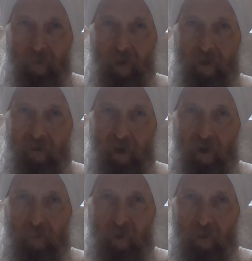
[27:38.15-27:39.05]
Heaven
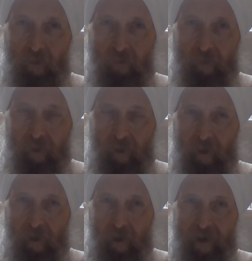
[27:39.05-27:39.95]
help
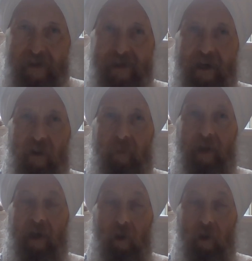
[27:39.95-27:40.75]
you. As I said at the beginning,